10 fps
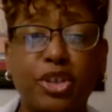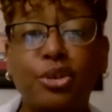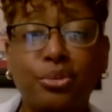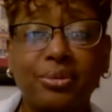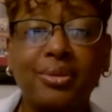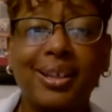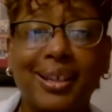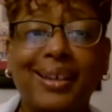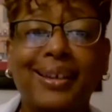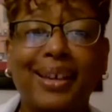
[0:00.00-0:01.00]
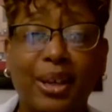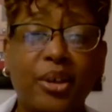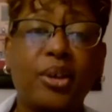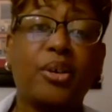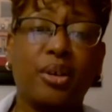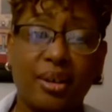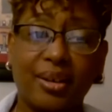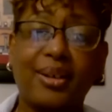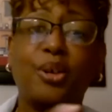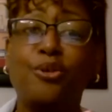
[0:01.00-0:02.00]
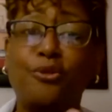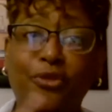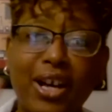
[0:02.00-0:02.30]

student who